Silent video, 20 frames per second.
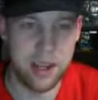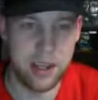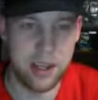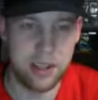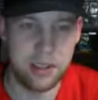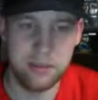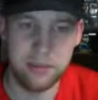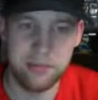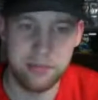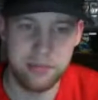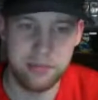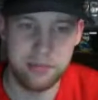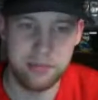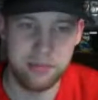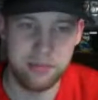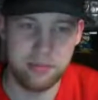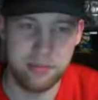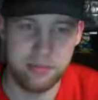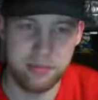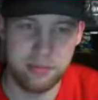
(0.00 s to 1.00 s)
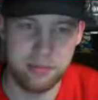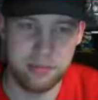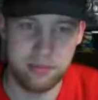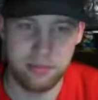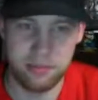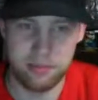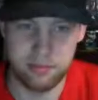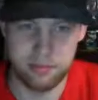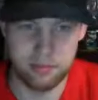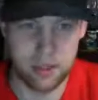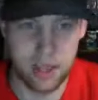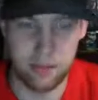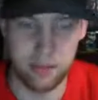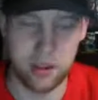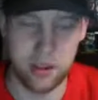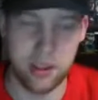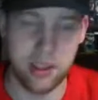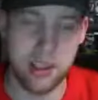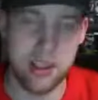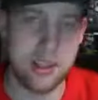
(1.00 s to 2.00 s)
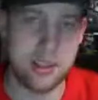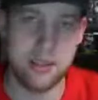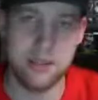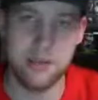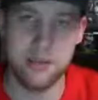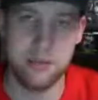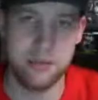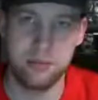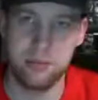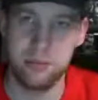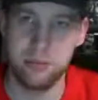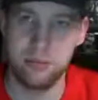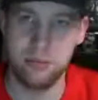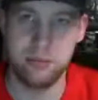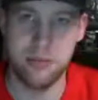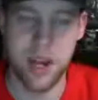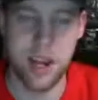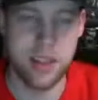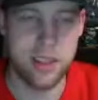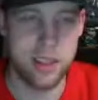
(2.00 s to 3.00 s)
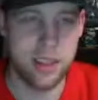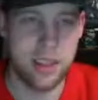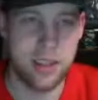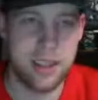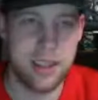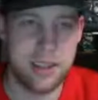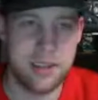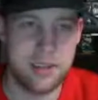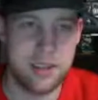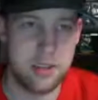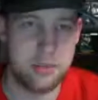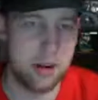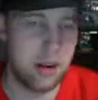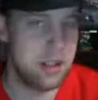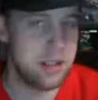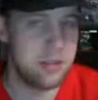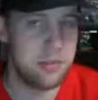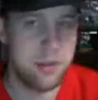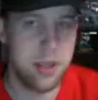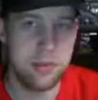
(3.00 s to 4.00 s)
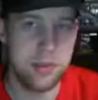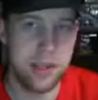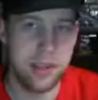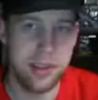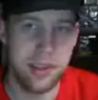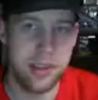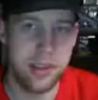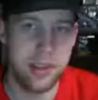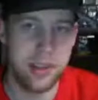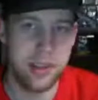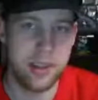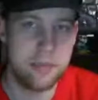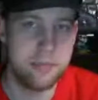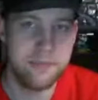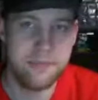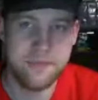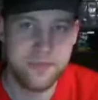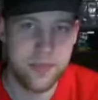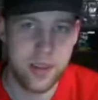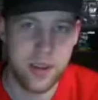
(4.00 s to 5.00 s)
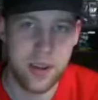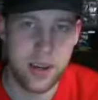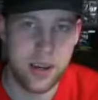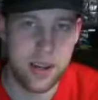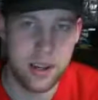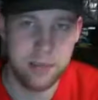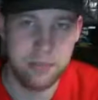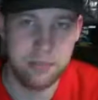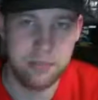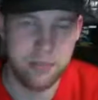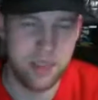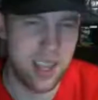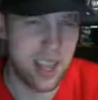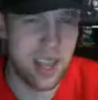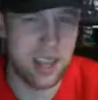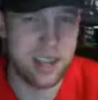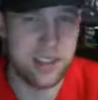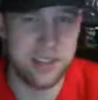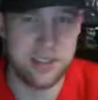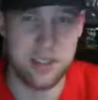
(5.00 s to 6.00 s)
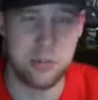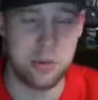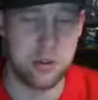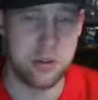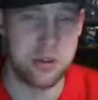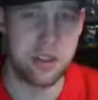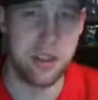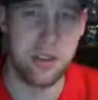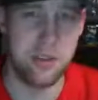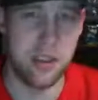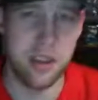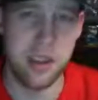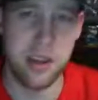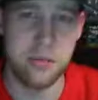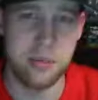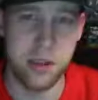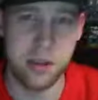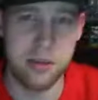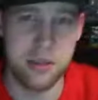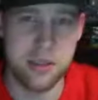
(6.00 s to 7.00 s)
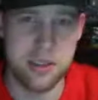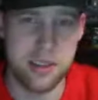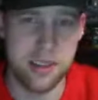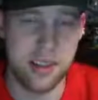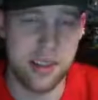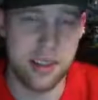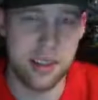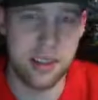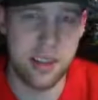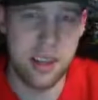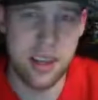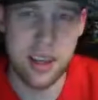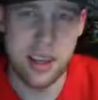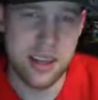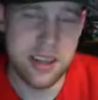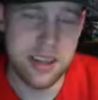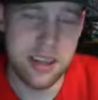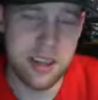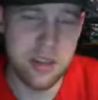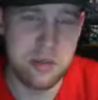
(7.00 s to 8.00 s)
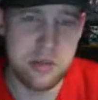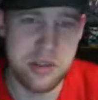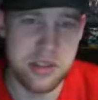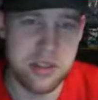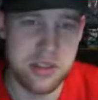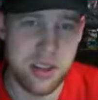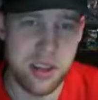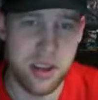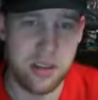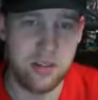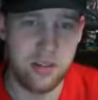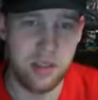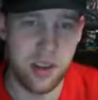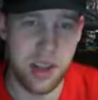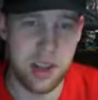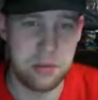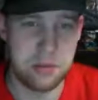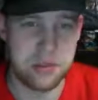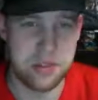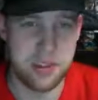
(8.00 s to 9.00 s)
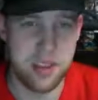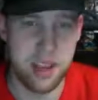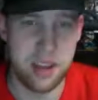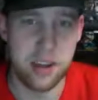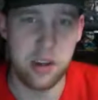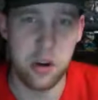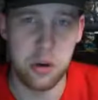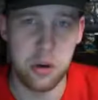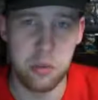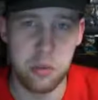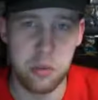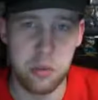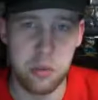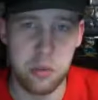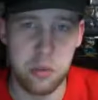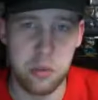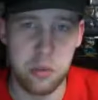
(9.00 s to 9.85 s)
but really nothing has surprised me about the game. They added some more stuff in, but it wasn't like huge stuff. I was kind of hoping,